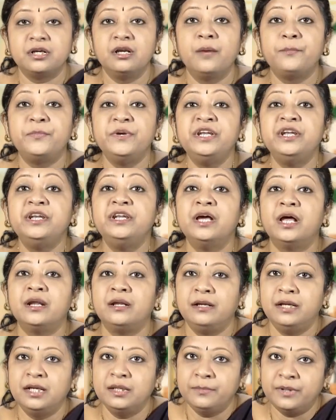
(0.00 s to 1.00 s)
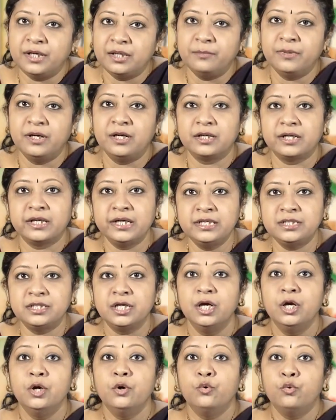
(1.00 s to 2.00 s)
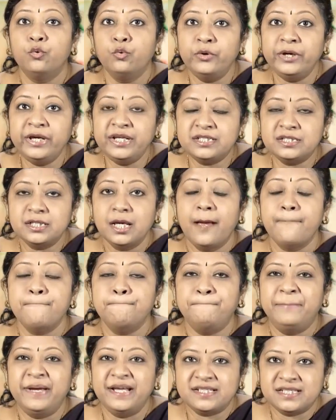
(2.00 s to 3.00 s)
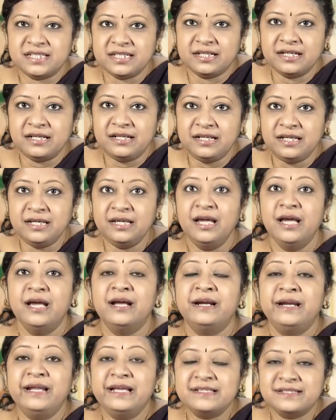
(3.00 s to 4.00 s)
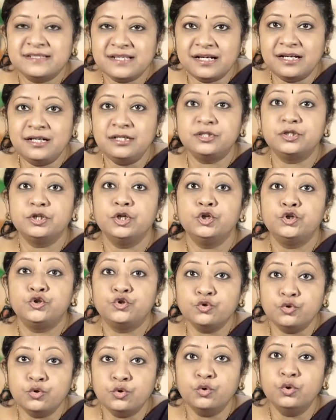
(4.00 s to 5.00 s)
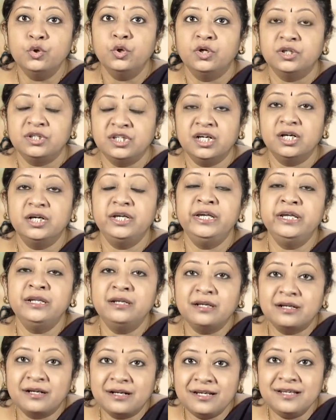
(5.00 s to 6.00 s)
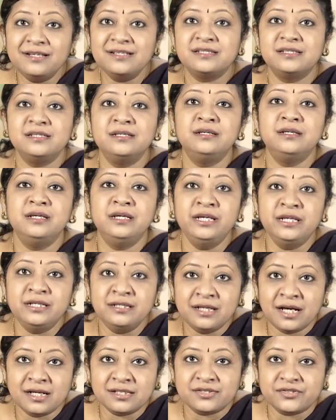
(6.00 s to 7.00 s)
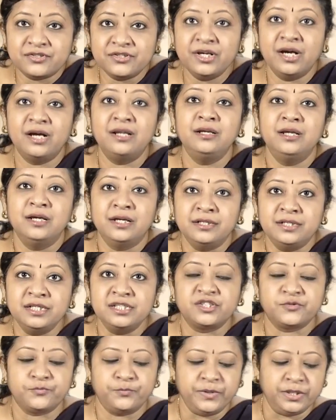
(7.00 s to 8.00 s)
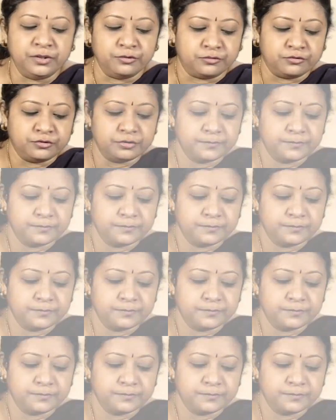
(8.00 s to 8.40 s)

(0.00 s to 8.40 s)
of Indian labor market, which basically result to the increase in industrial dispute.